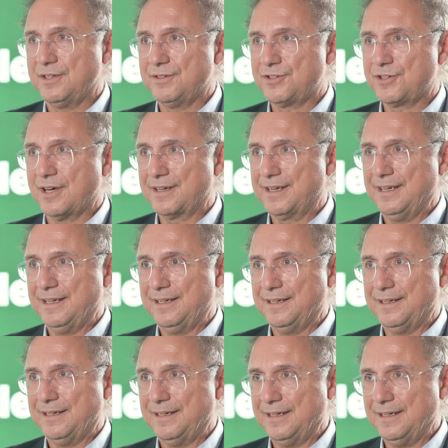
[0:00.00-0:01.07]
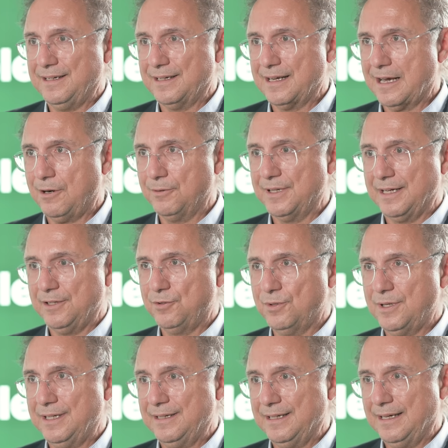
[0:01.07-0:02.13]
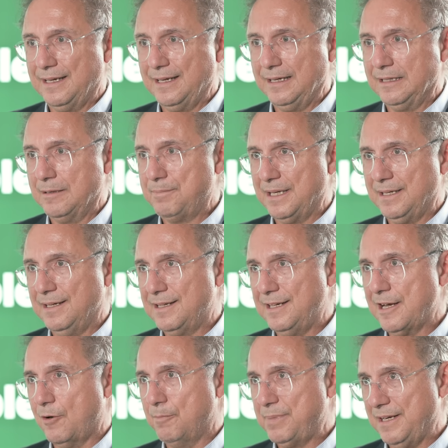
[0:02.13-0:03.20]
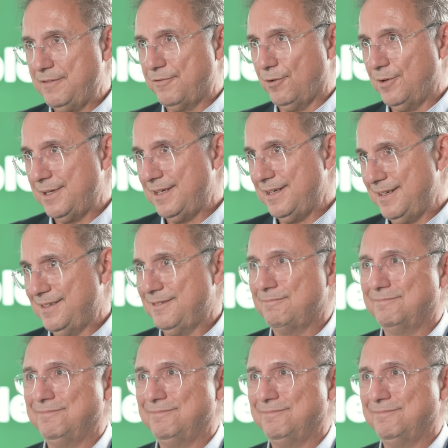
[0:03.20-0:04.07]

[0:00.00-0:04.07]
stuck in how they do it, independently how painful it is,